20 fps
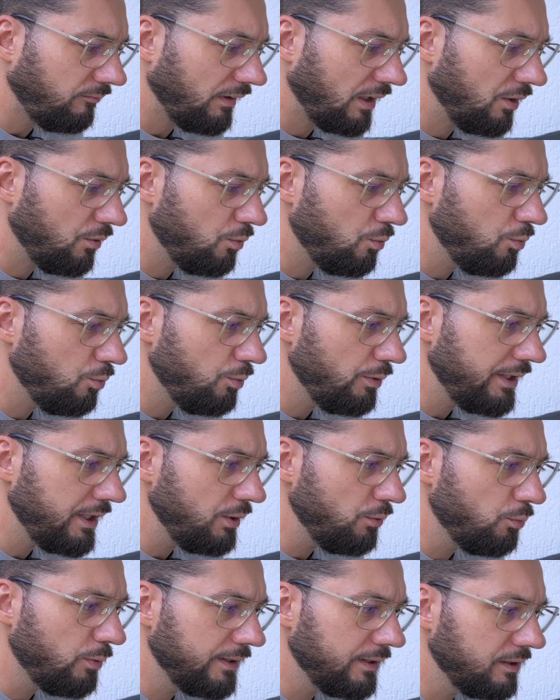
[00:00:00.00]

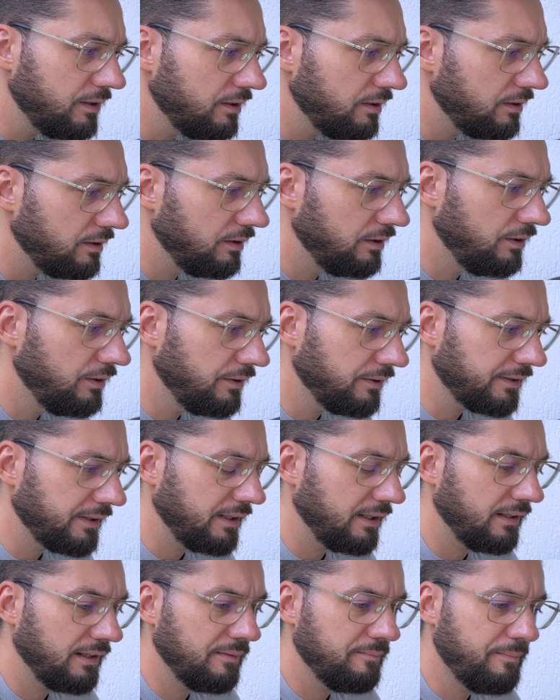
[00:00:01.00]
We will
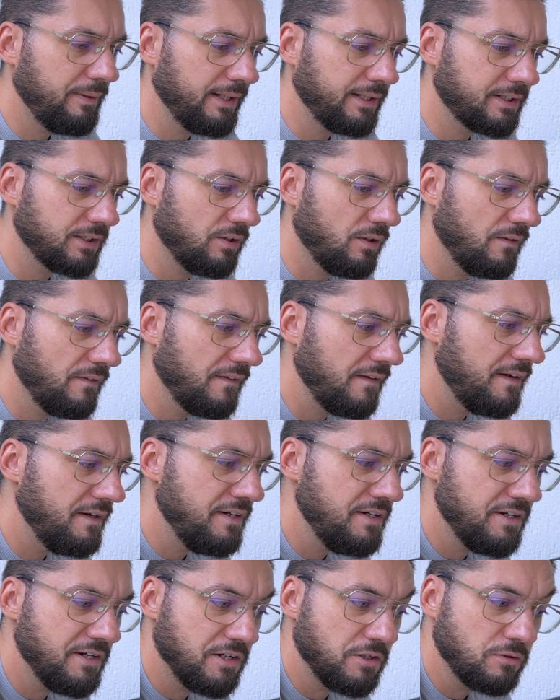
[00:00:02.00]
look a bit on the
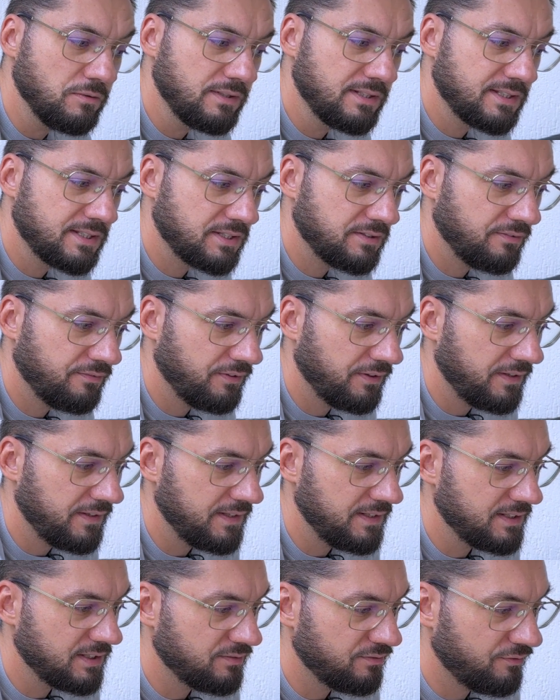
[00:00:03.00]
notes for
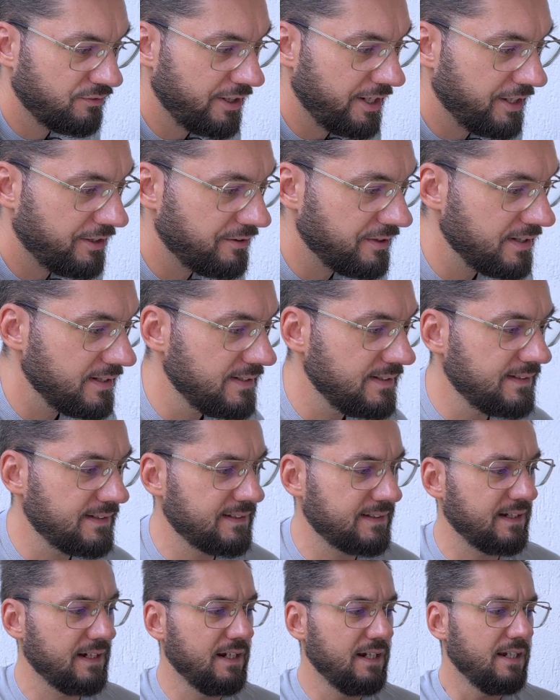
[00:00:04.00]
this
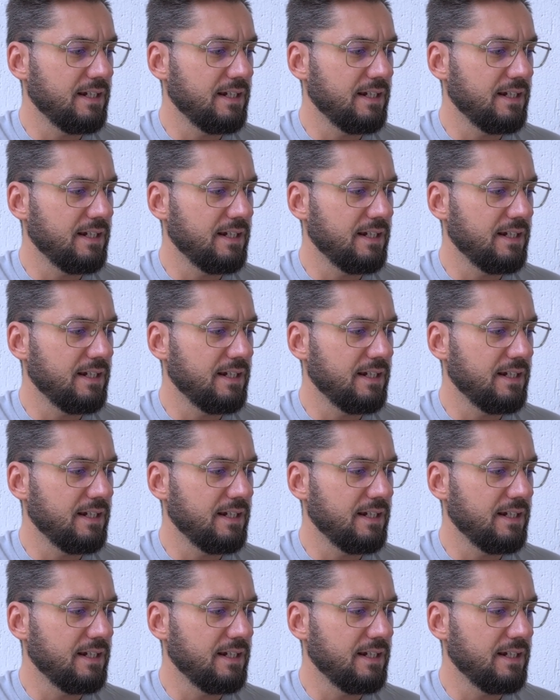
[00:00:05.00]
fragrance.